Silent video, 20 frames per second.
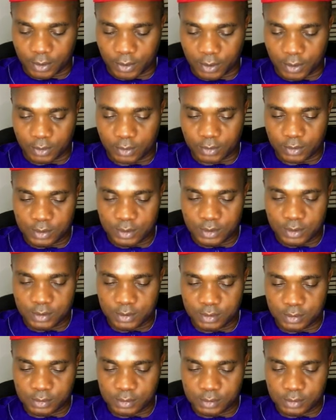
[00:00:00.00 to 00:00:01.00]
your
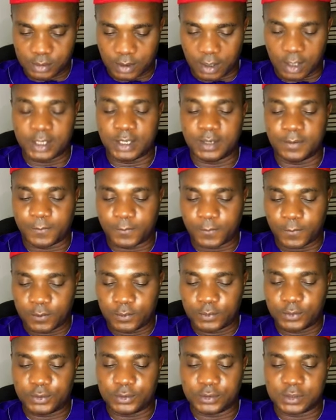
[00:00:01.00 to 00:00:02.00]
on the
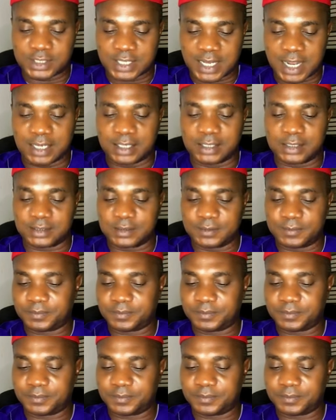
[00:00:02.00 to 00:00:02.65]
phone you scanned.